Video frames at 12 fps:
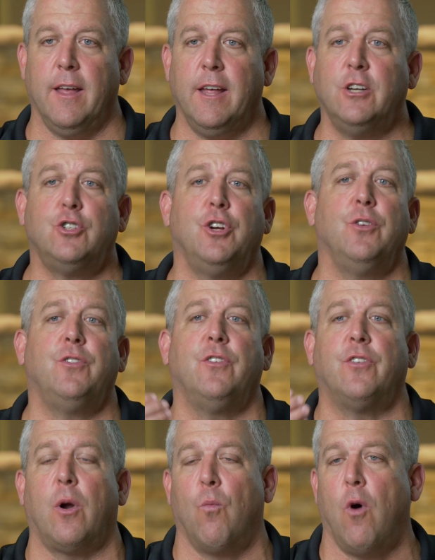
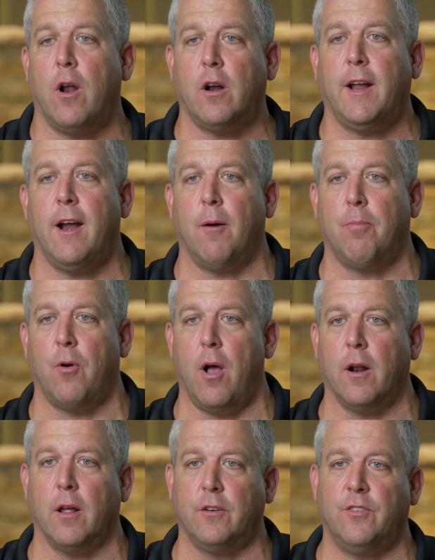introduces our water care
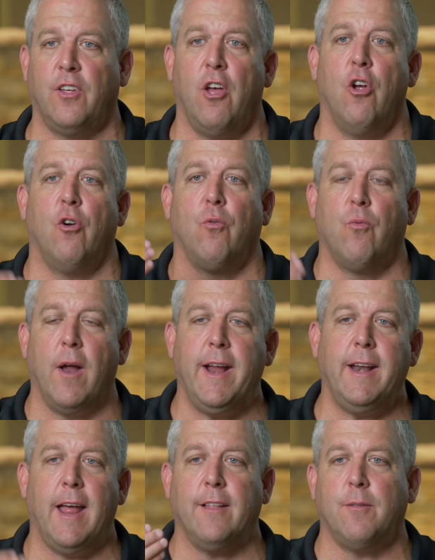products
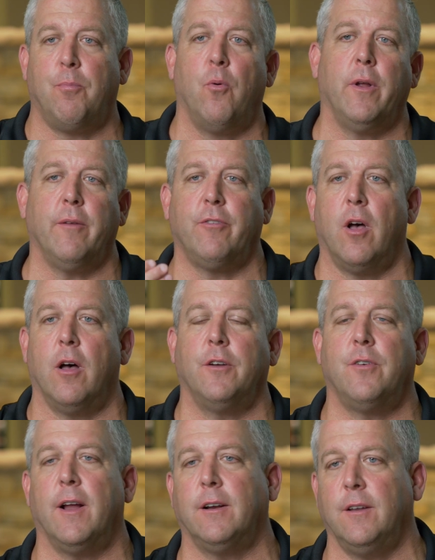right at the point of
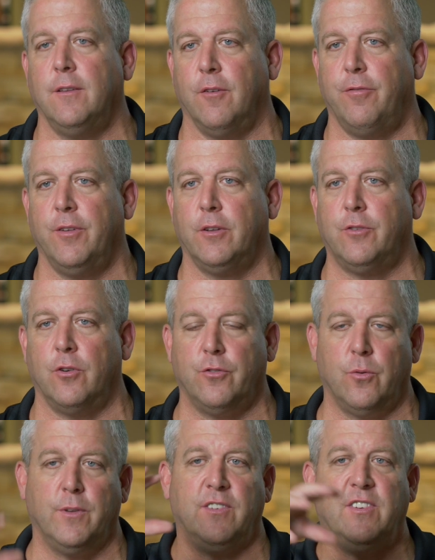contact in the filter.
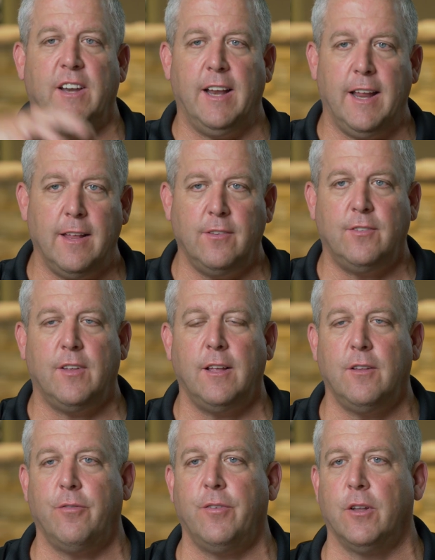So it's sitting
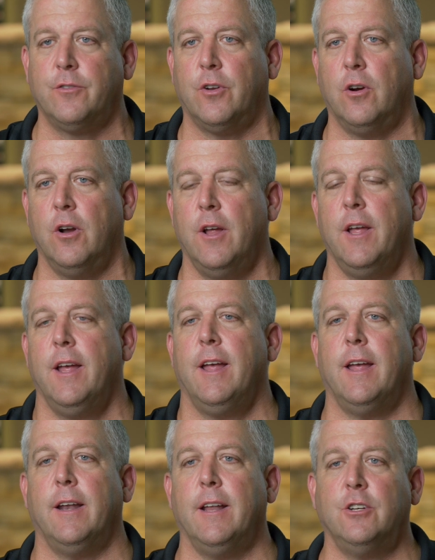inside the filter.
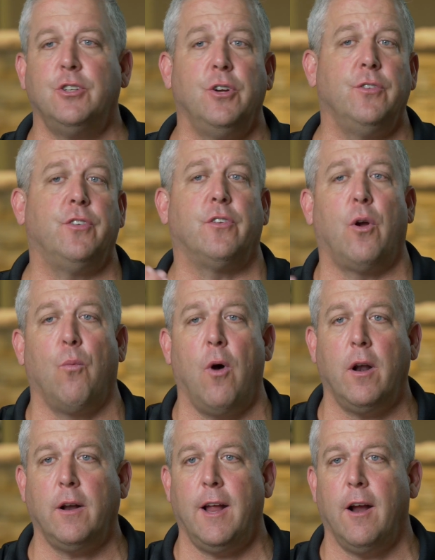It introduces our
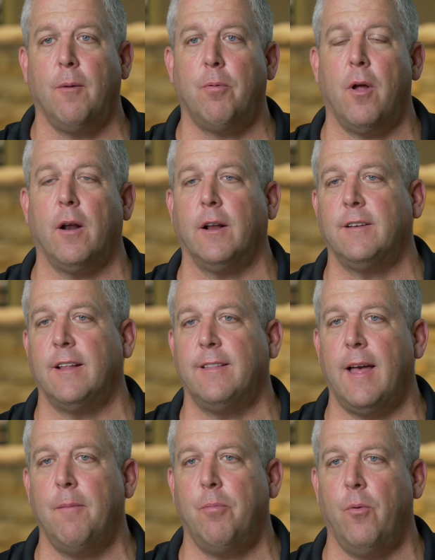water care product at
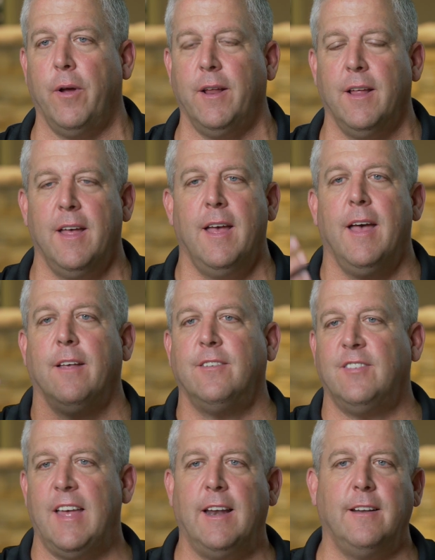that point,
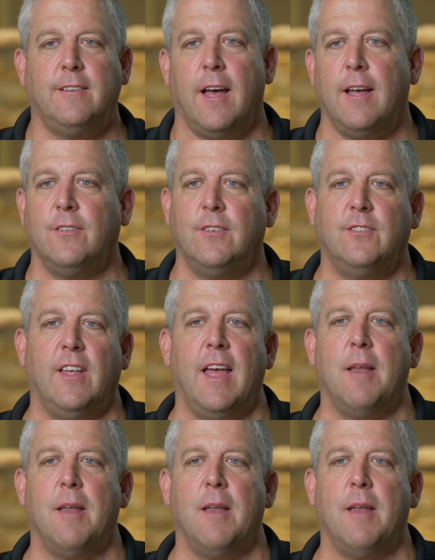sanitizes